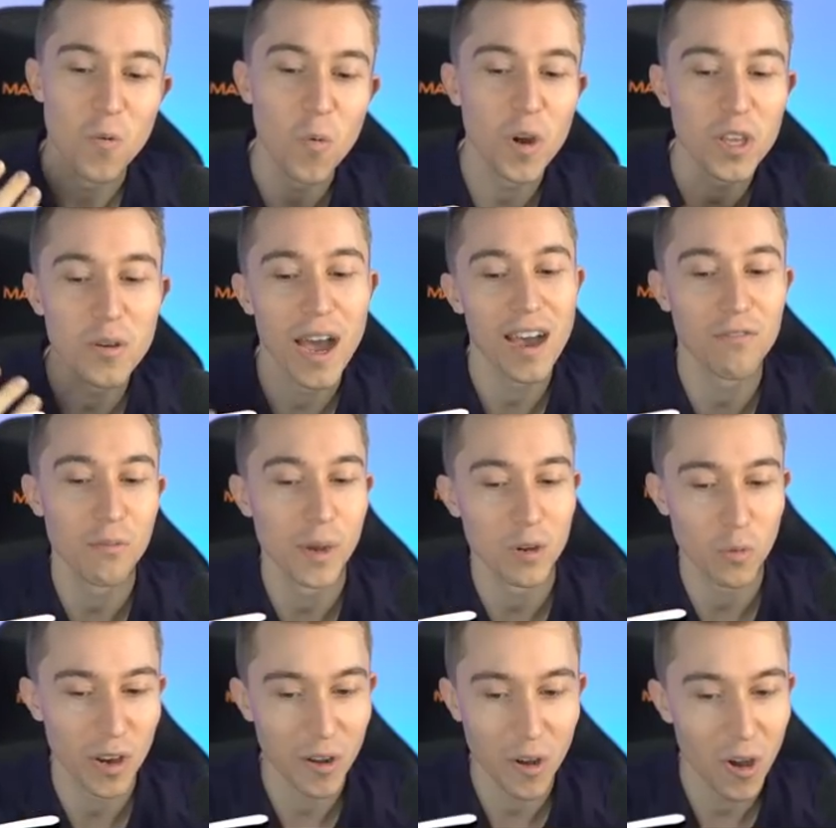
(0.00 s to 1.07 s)
What do you have for my
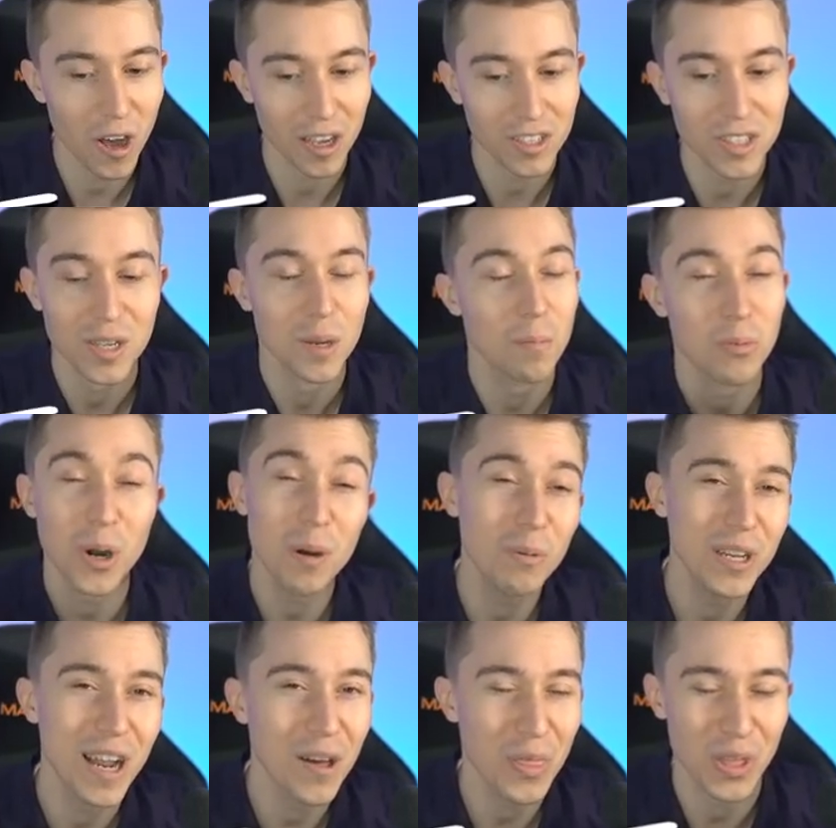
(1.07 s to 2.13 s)
Royal Hogs?
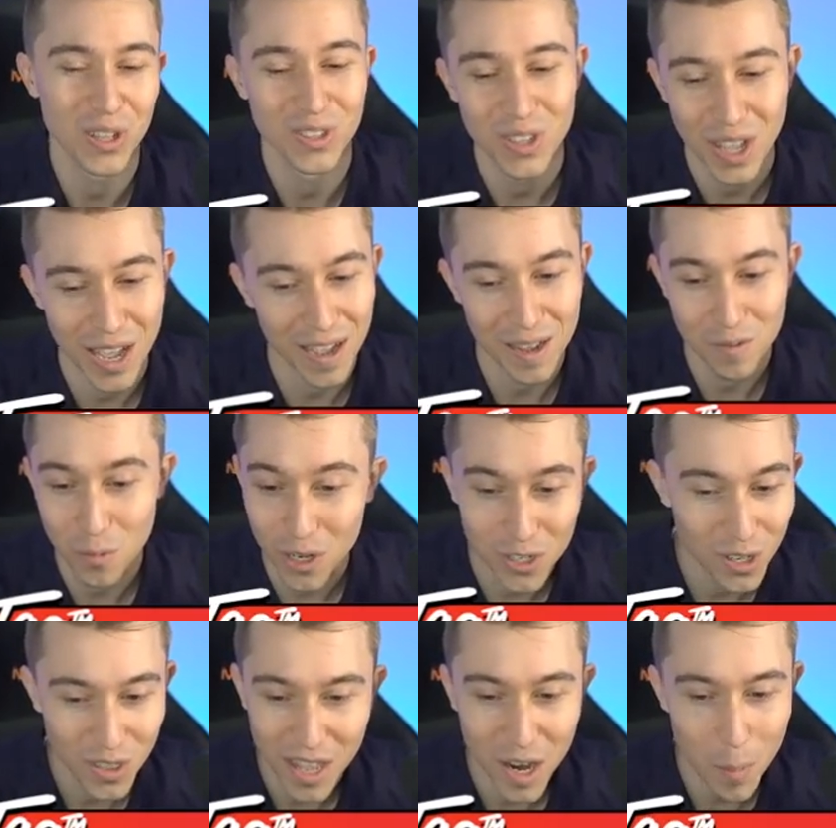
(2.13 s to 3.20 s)
Probably nothing. And we
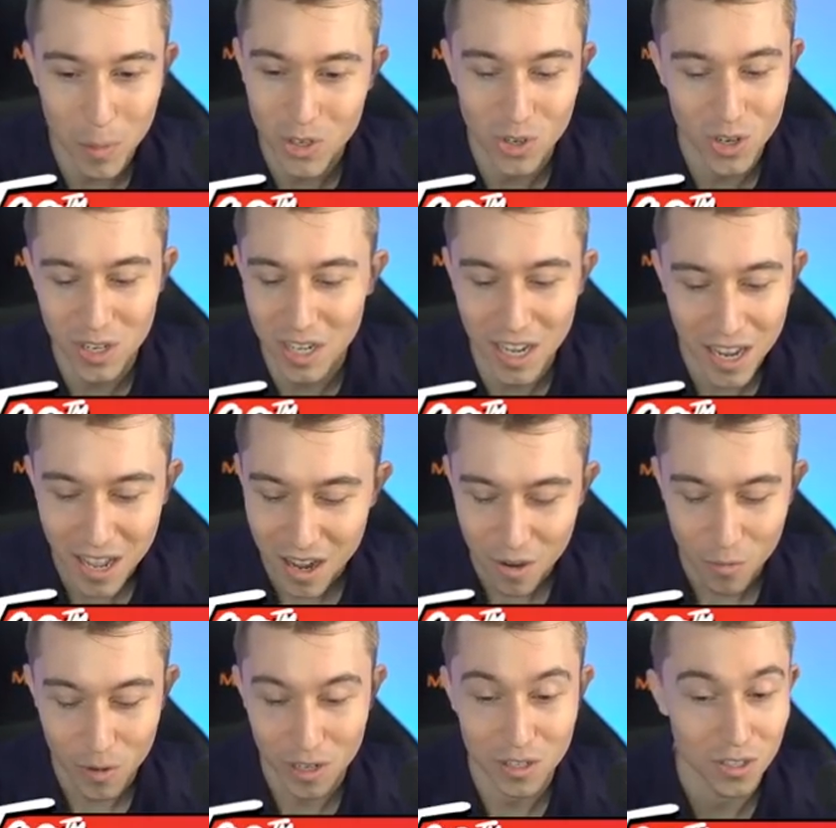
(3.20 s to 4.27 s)
took that opportunity,
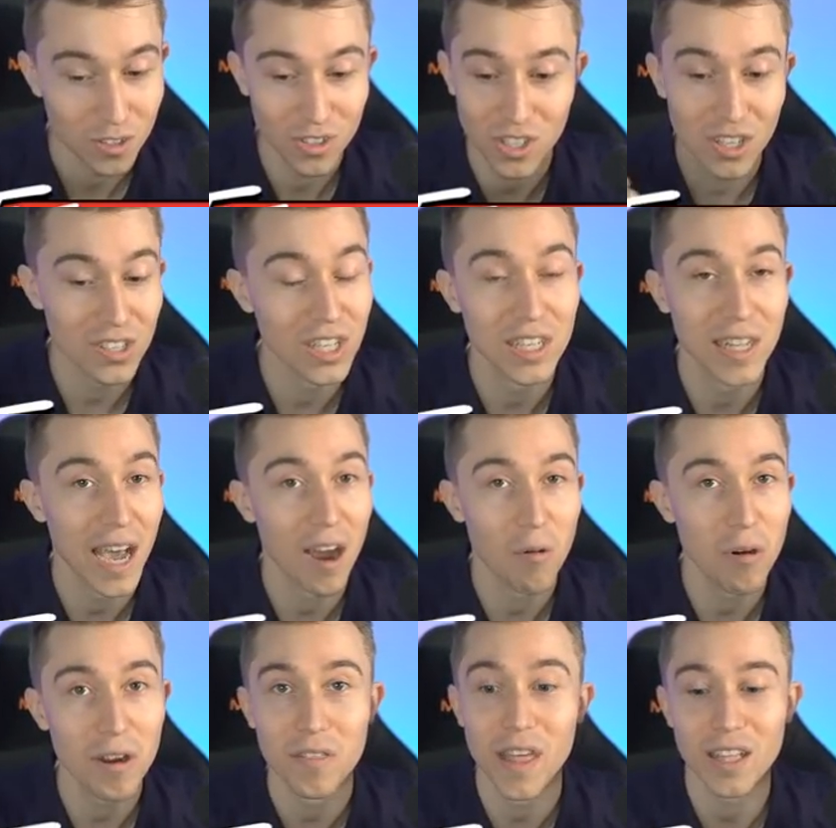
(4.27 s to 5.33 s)
we seized the
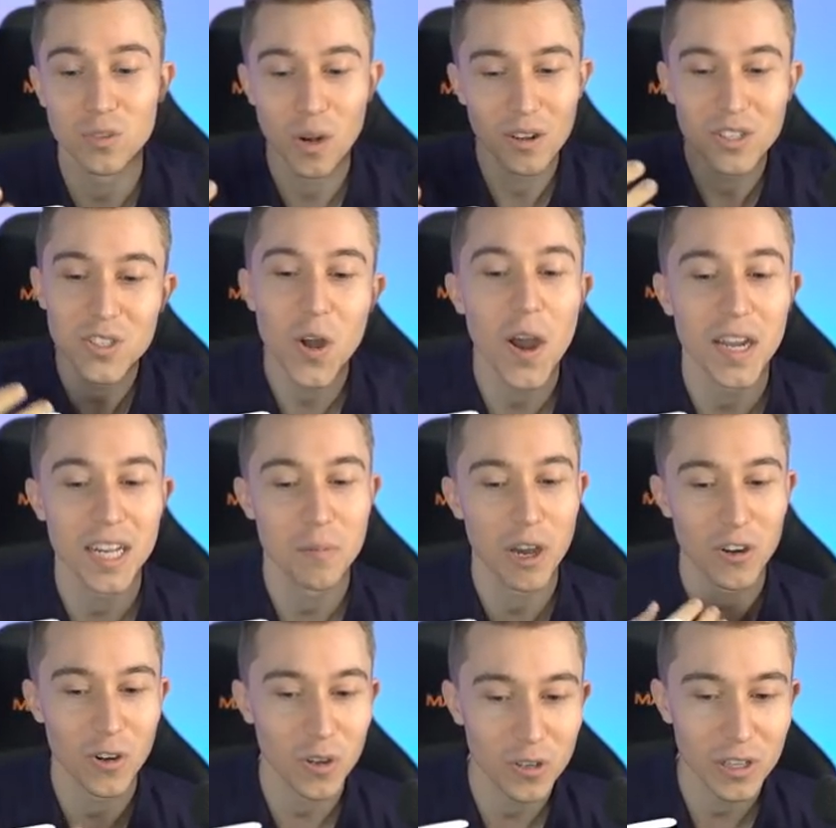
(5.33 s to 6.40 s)
tower, and that's what I was talking
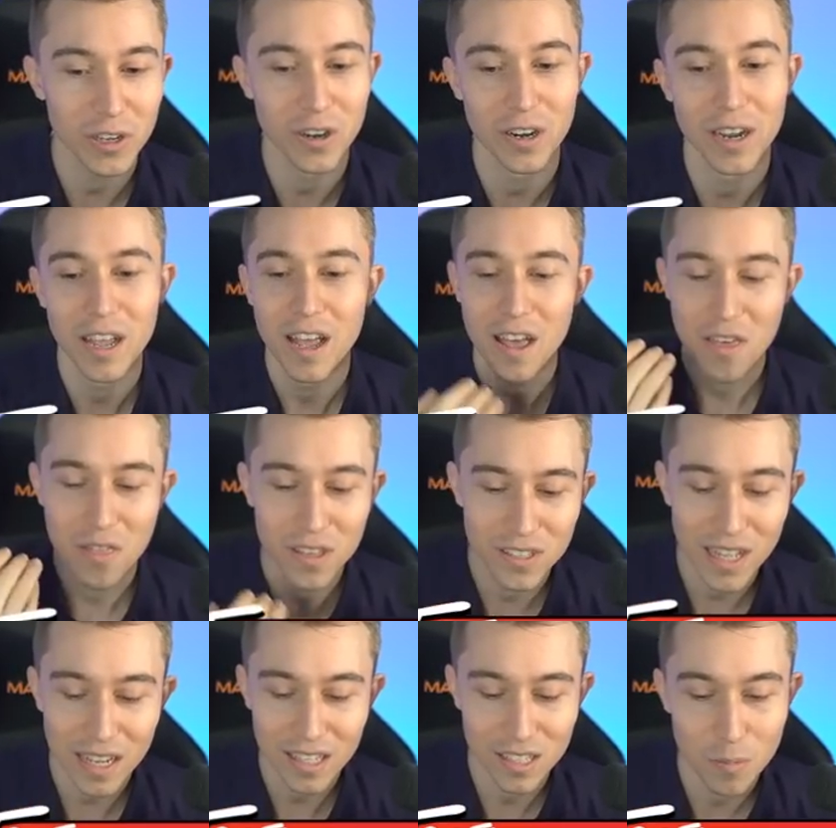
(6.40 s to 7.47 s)
about earlier.
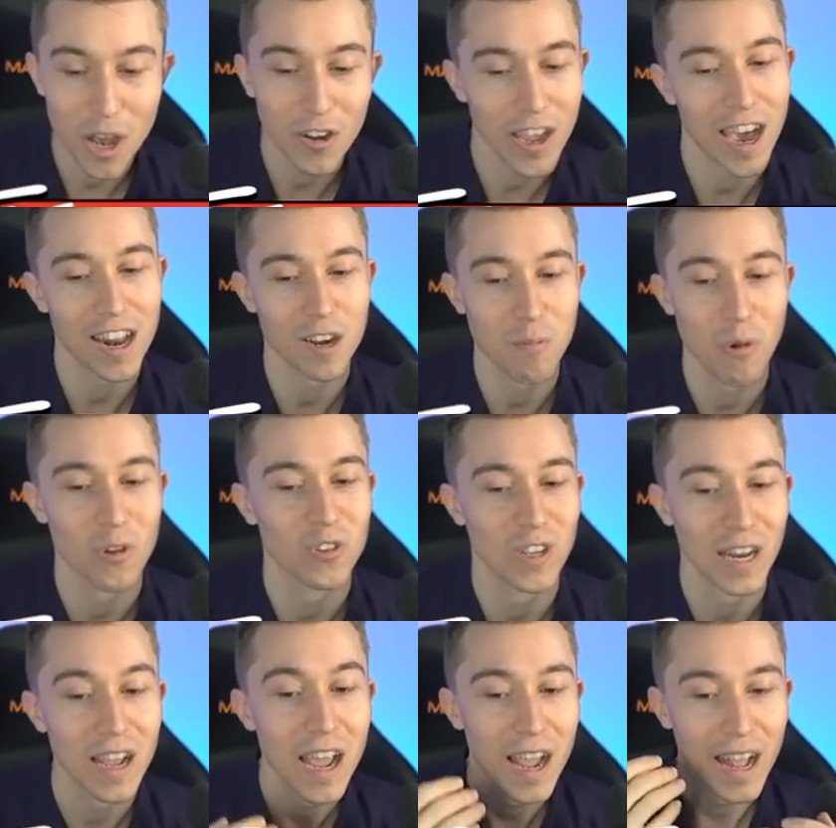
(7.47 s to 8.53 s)
This deck is about counter
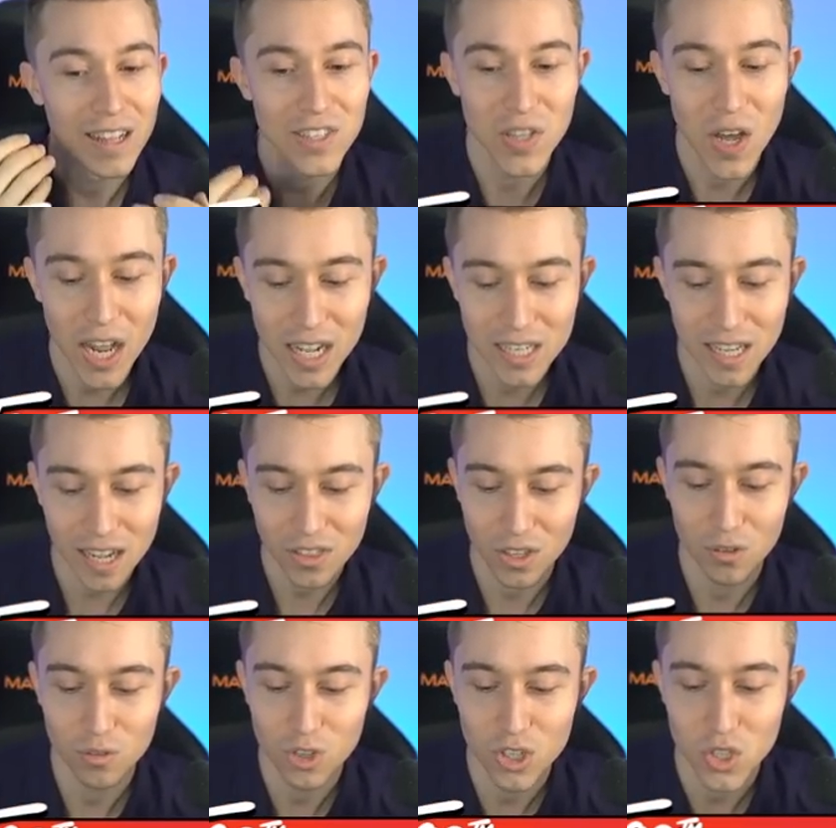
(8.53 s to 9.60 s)
pushing. It's not a deck
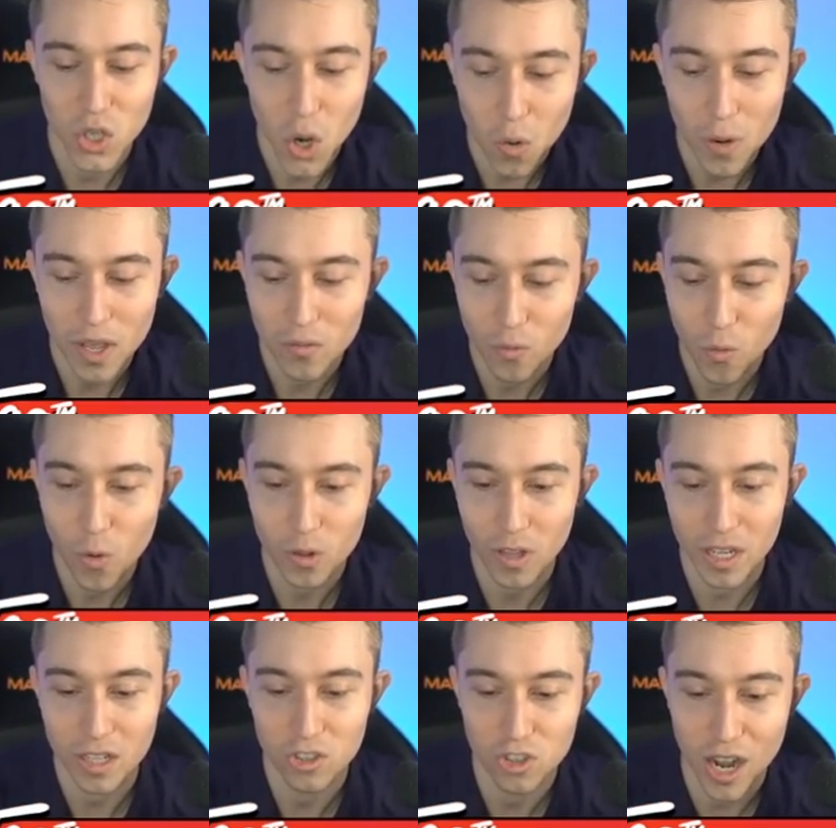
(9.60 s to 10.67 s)
that you just go in for
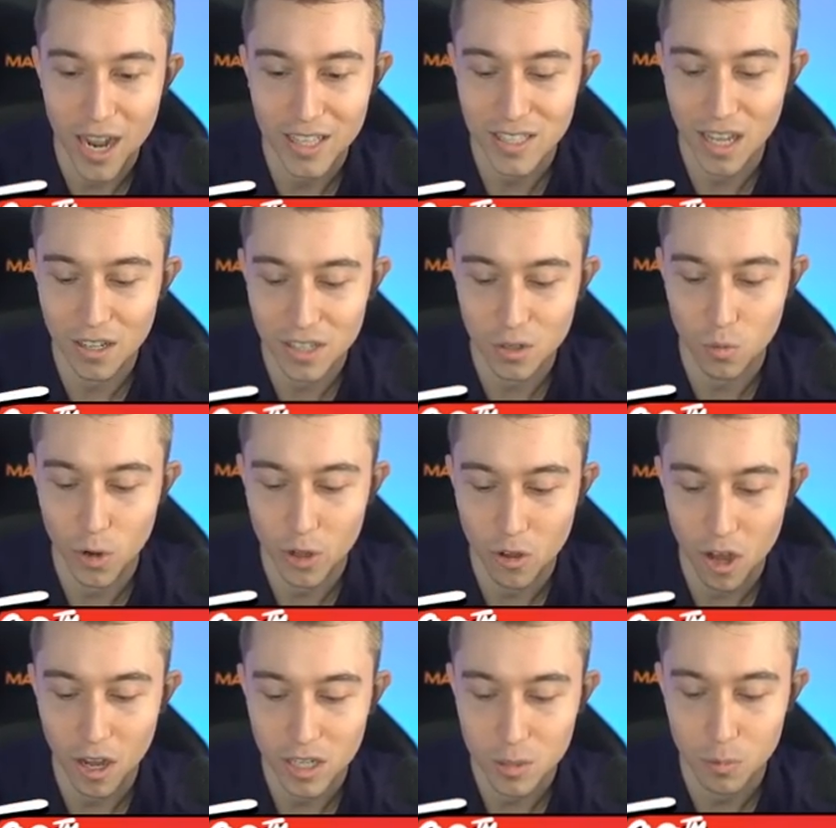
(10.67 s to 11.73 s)
like a Giant Skeleton Royal
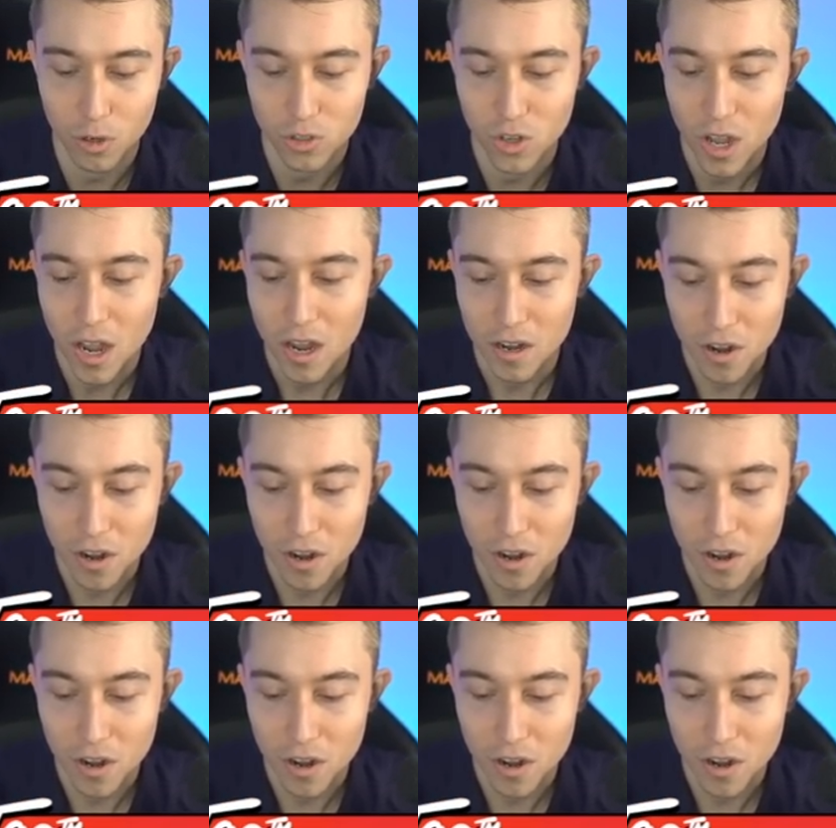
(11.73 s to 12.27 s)
Hogs push.